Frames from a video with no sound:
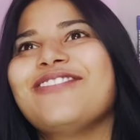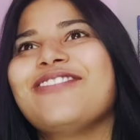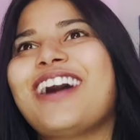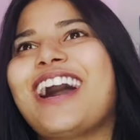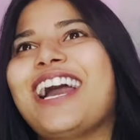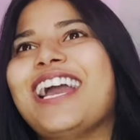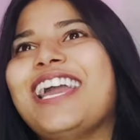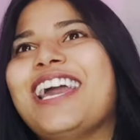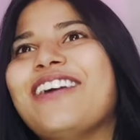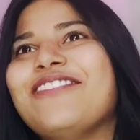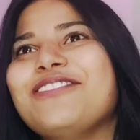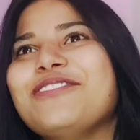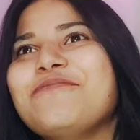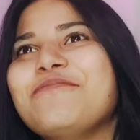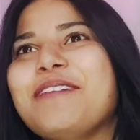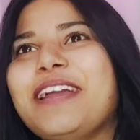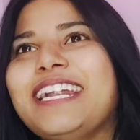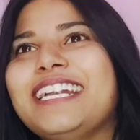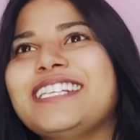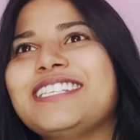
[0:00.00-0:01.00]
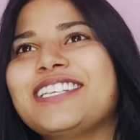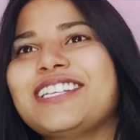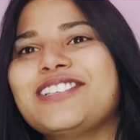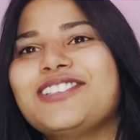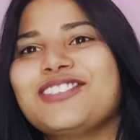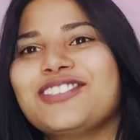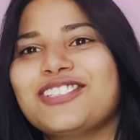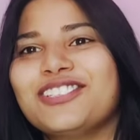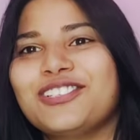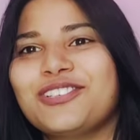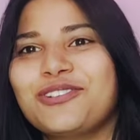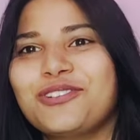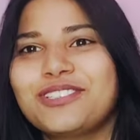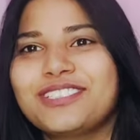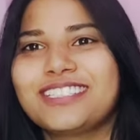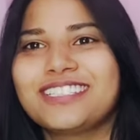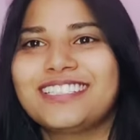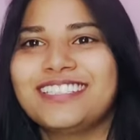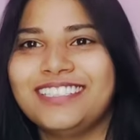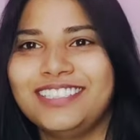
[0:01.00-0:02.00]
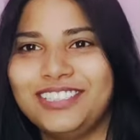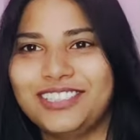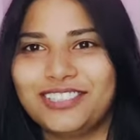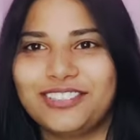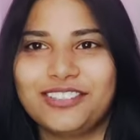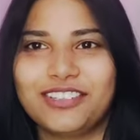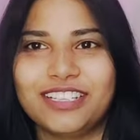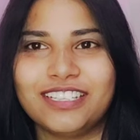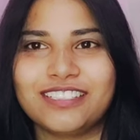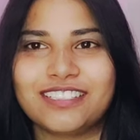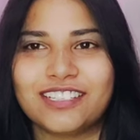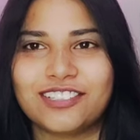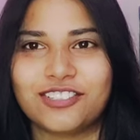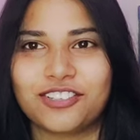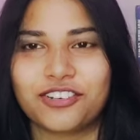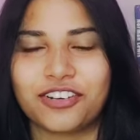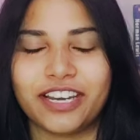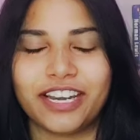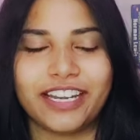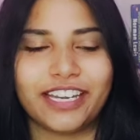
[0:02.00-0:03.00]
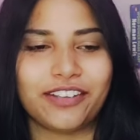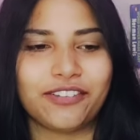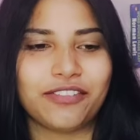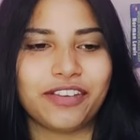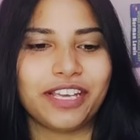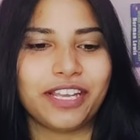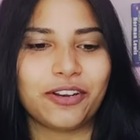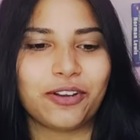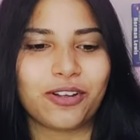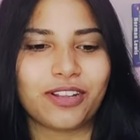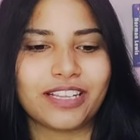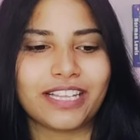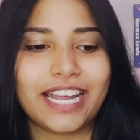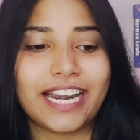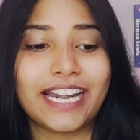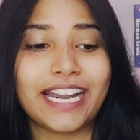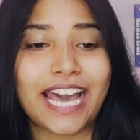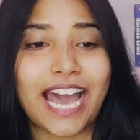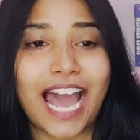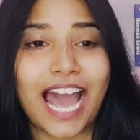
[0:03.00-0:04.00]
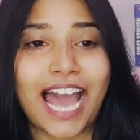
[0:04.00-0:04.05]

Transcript: why have you made such notes in such a creative way and all that.